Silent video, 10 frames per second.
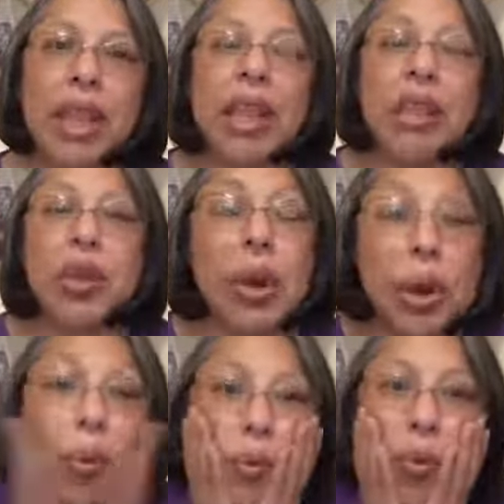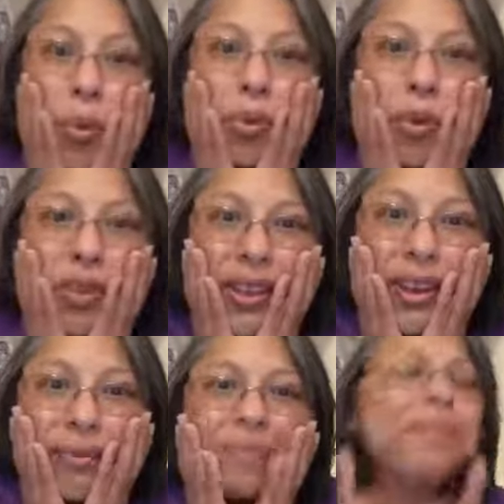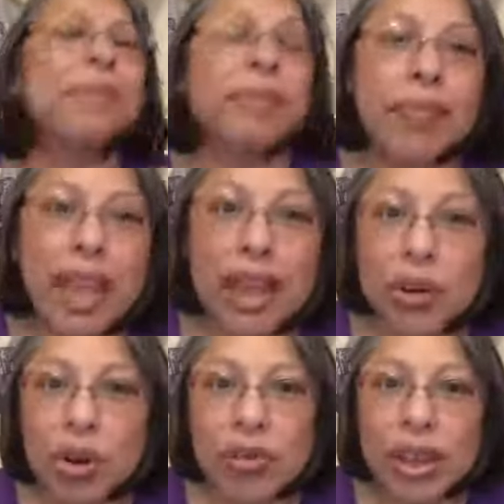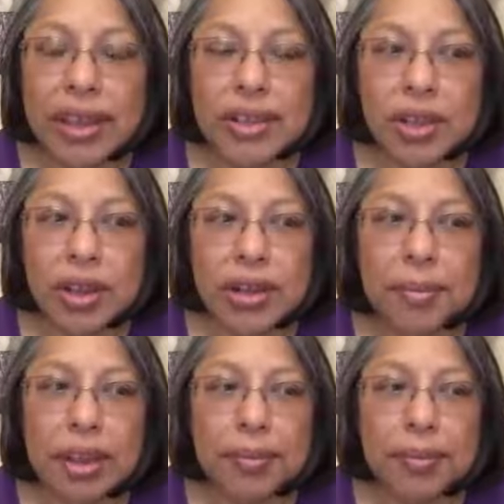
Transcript: so one more thing. I don't know if you guys saw it on my